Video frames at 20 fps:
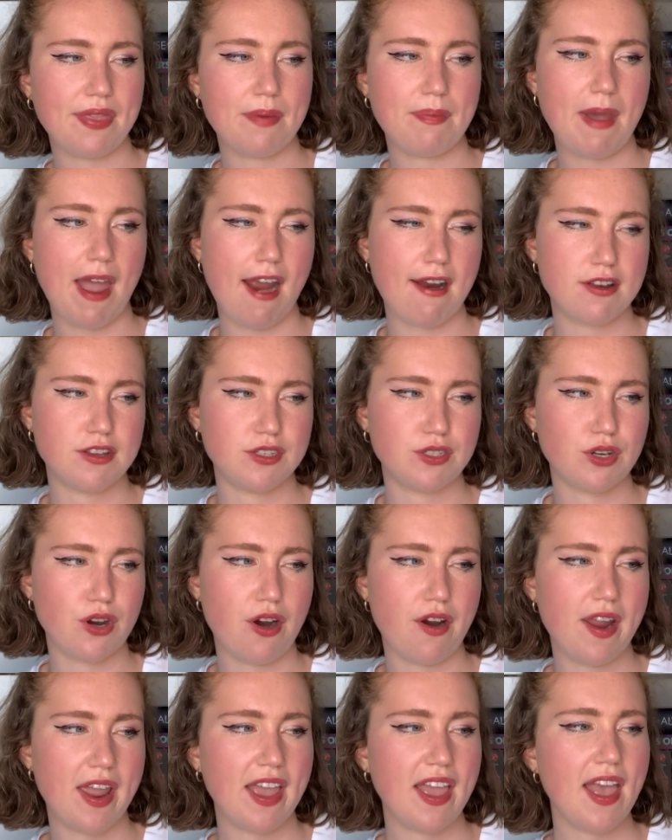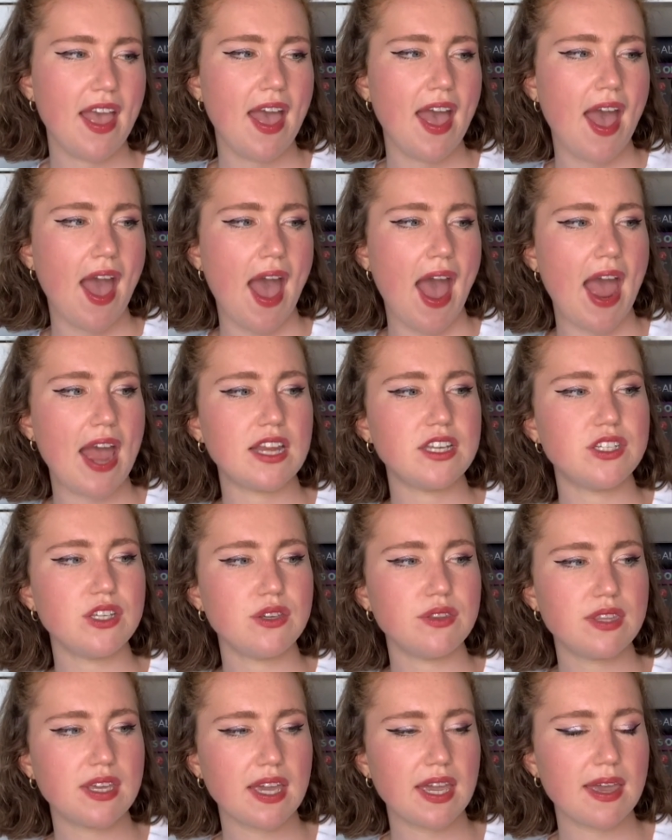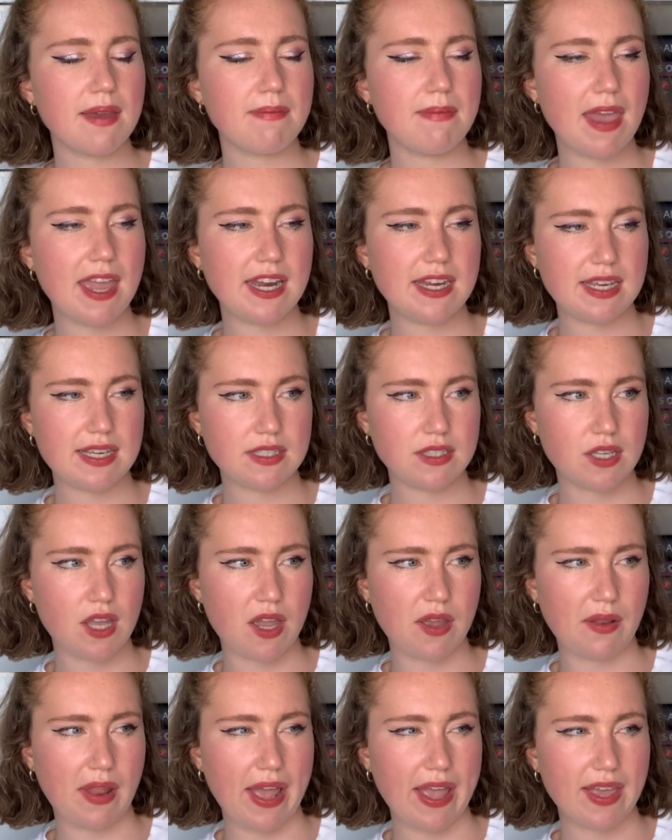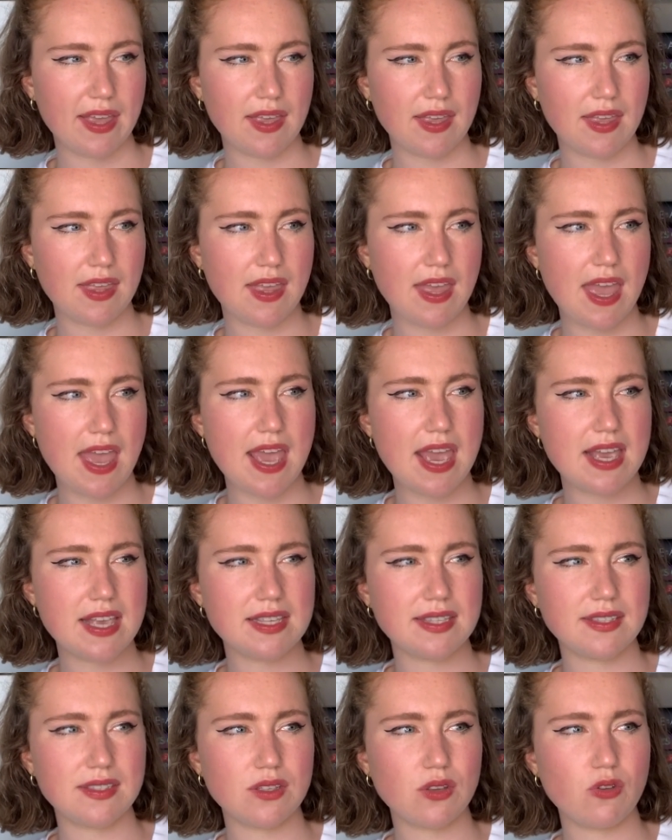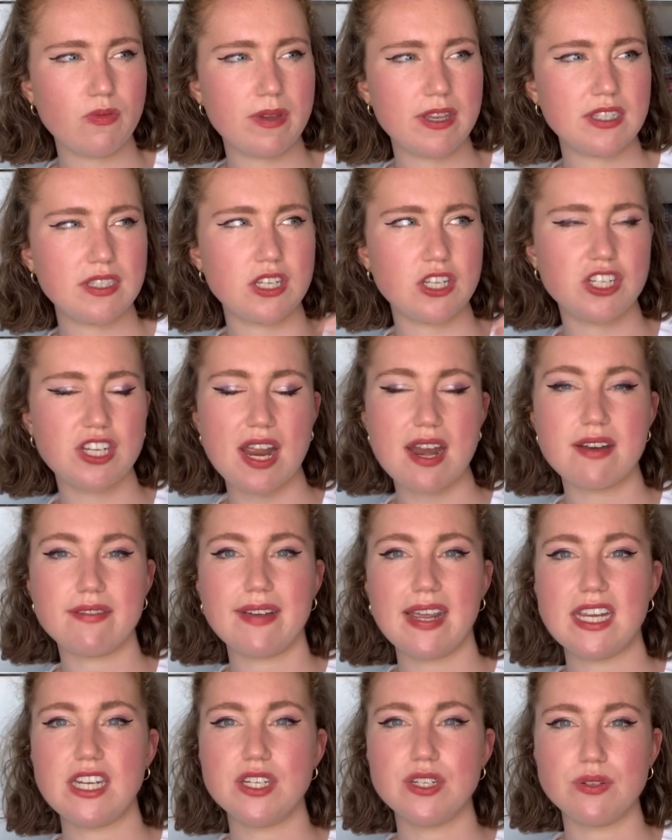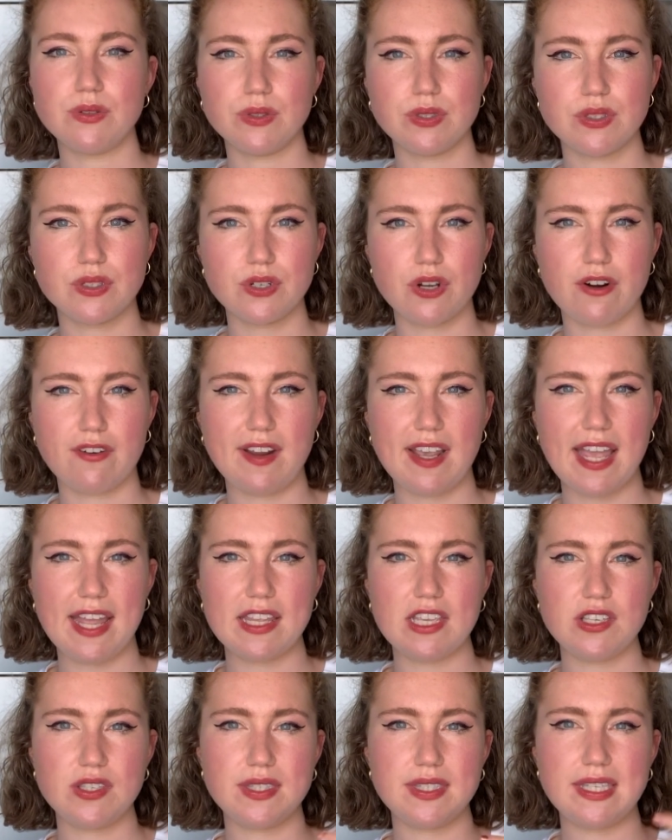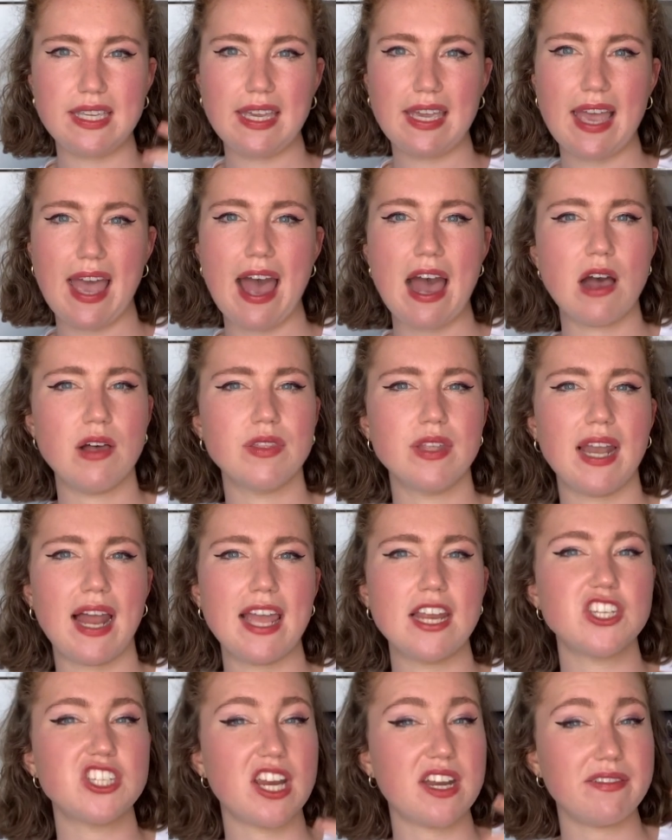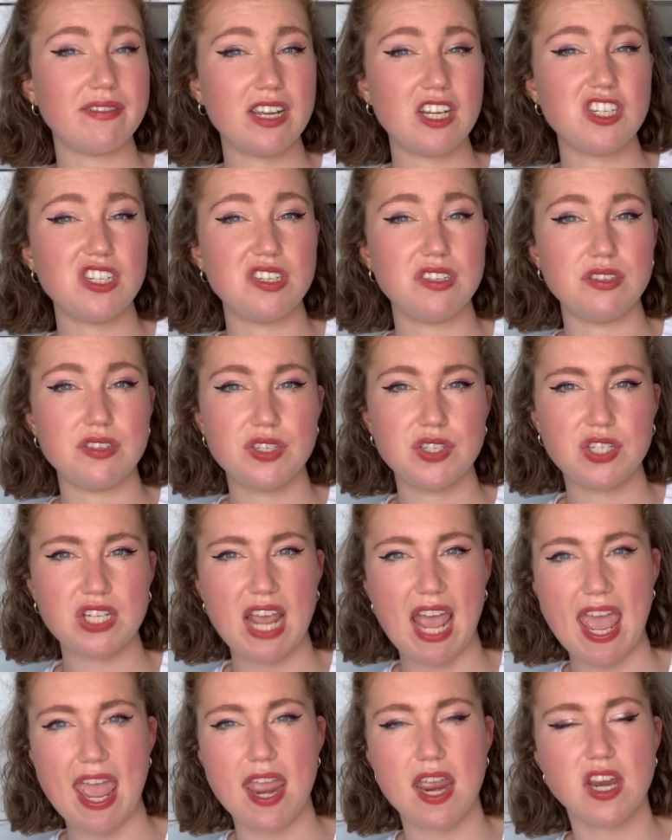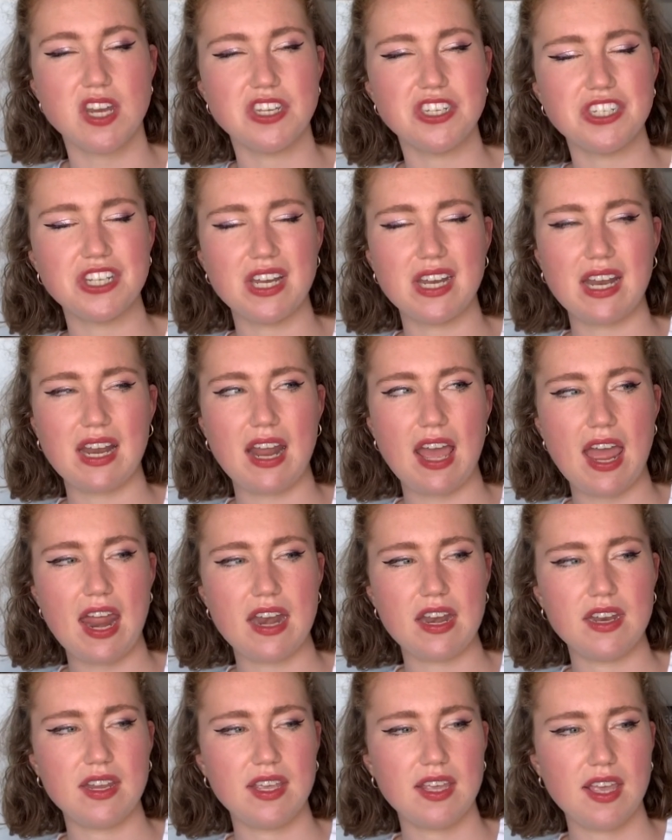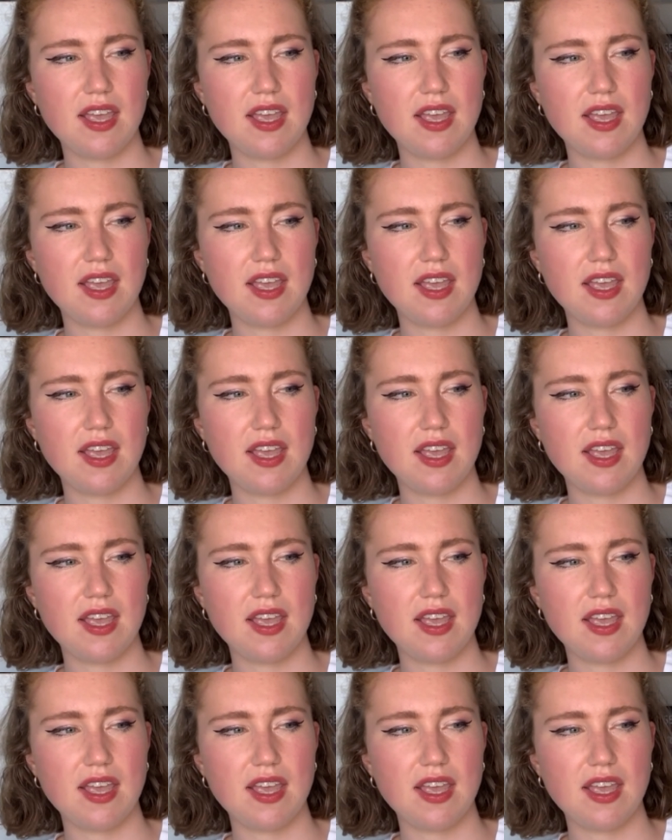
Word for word: the parent story I do think it made it so like it is almost a generational story and you see how the like generations change and and